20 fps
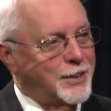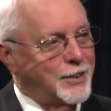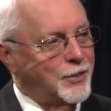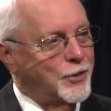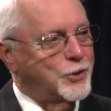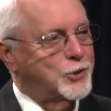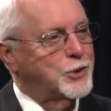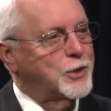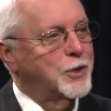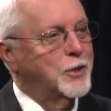
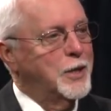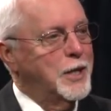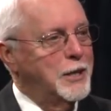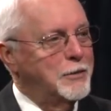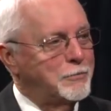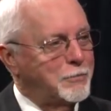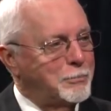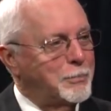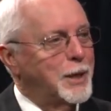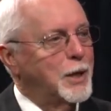There's no
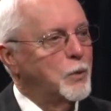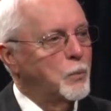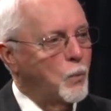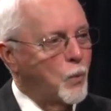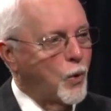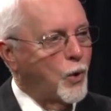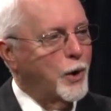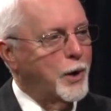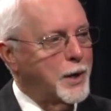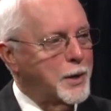need for me to
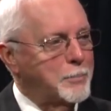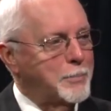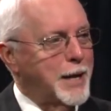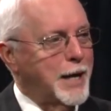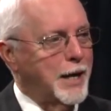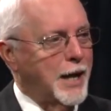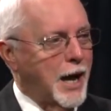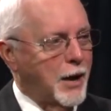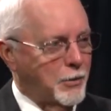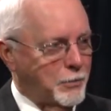worry
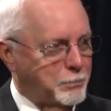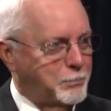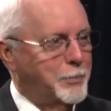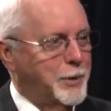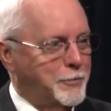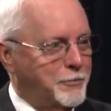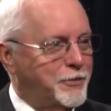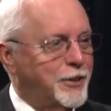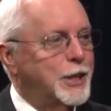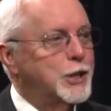about. I'll
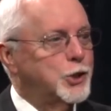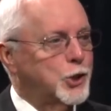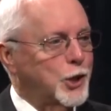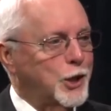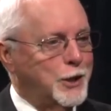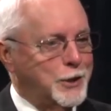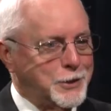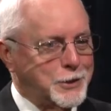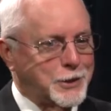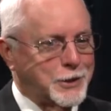be
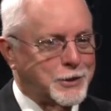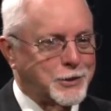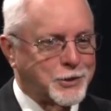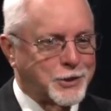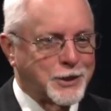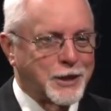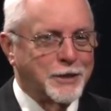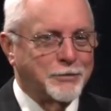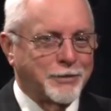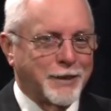vigilant and
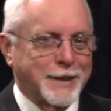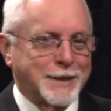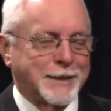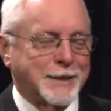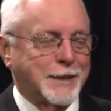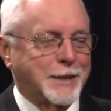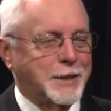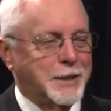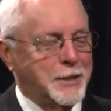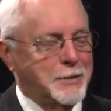see if I
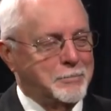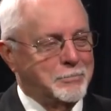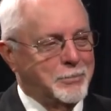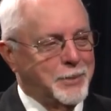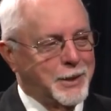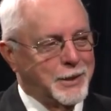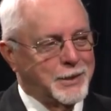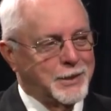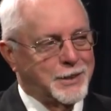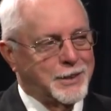see them,
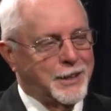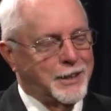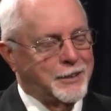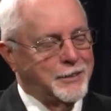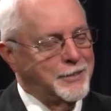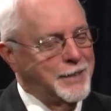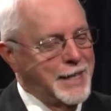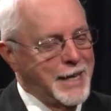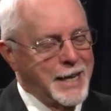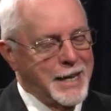but
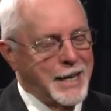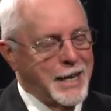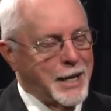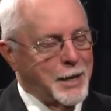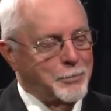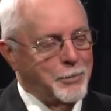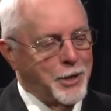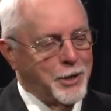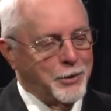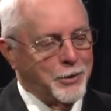
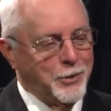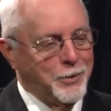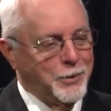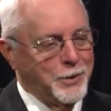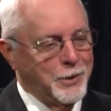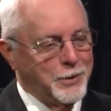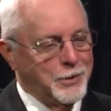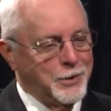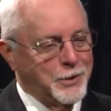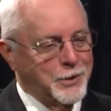I'm not
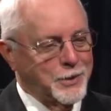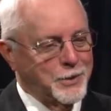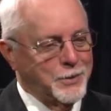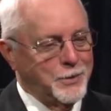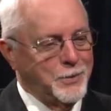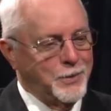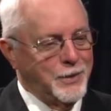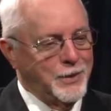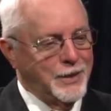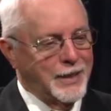going
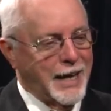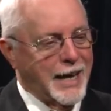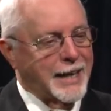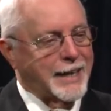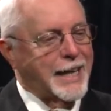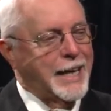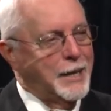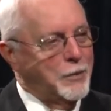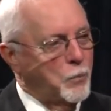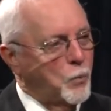to. I
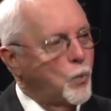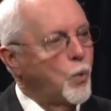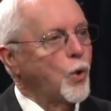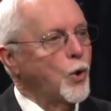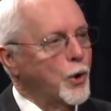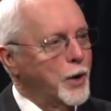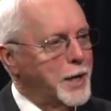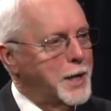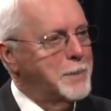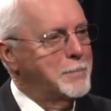can't
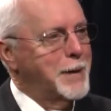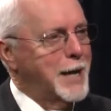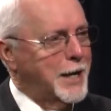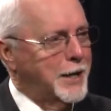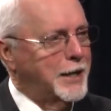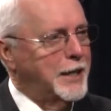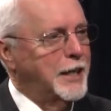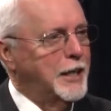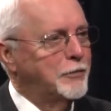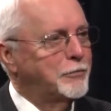worry
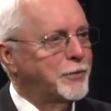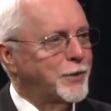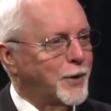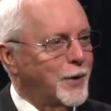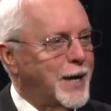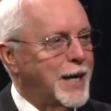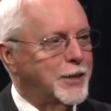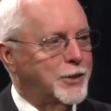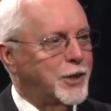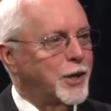about if
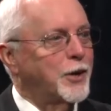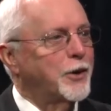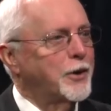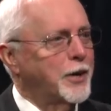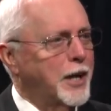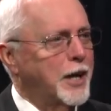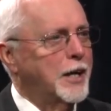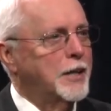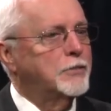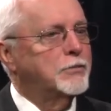they're out there or
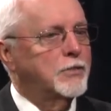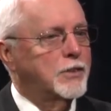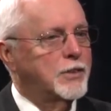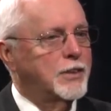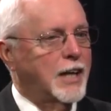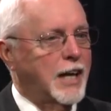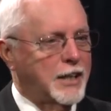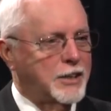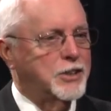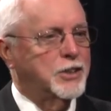not.
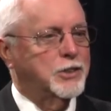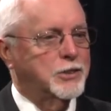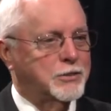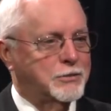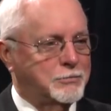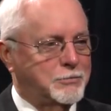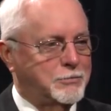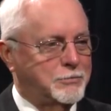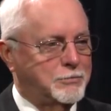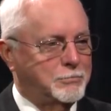I just
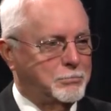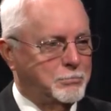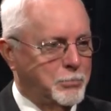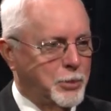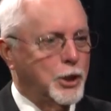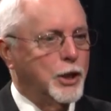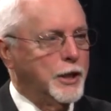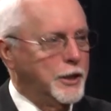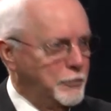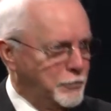
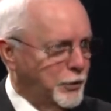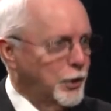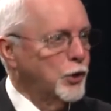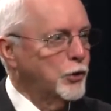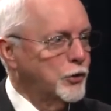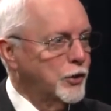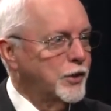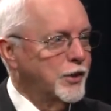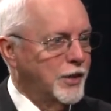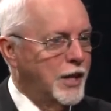believe
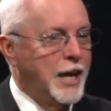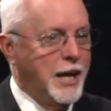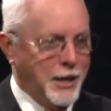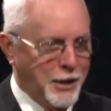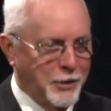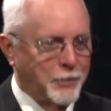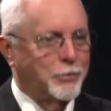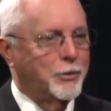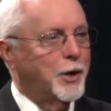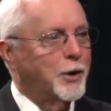
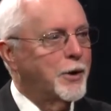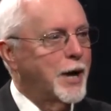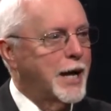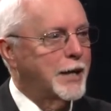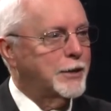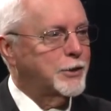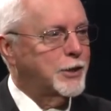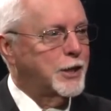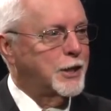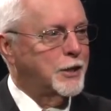they're
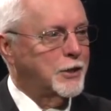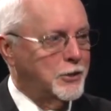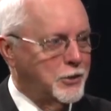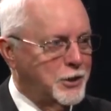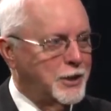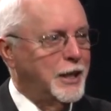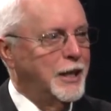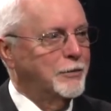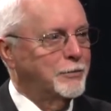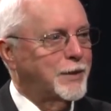out
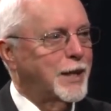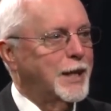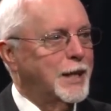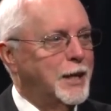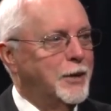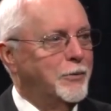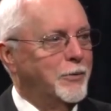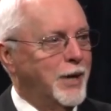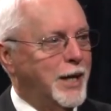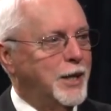there. If they
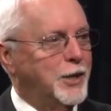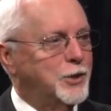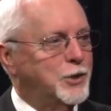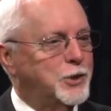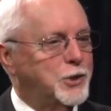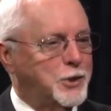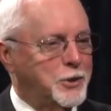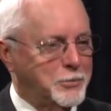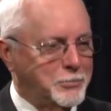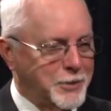get ready to
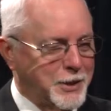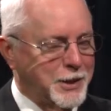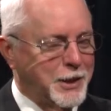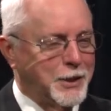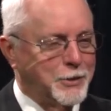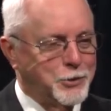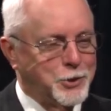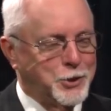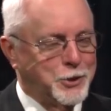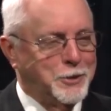shoot me,
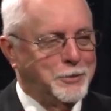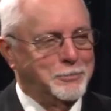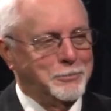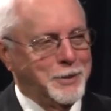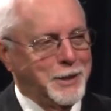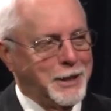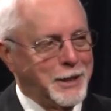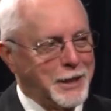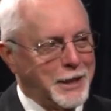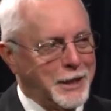they'll shoot
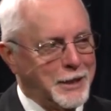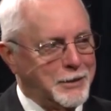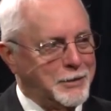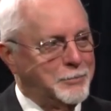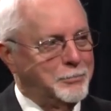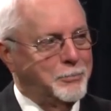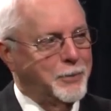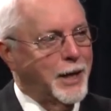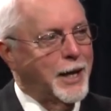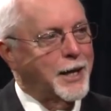me.
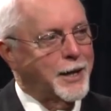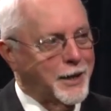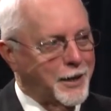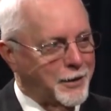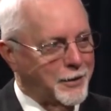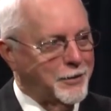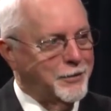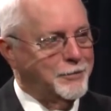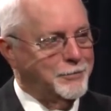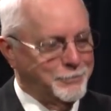But I got
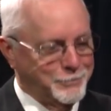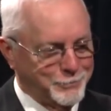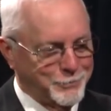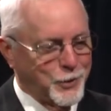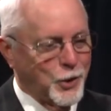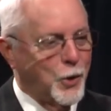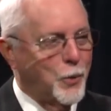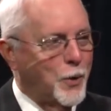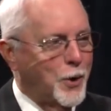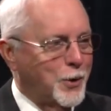to
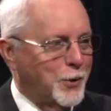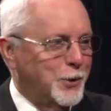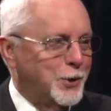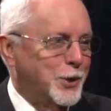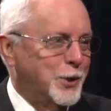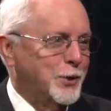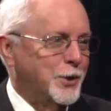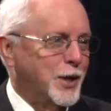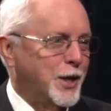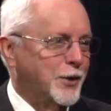go on and
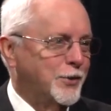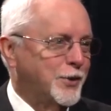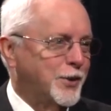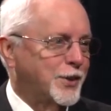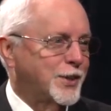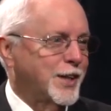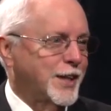do the other things.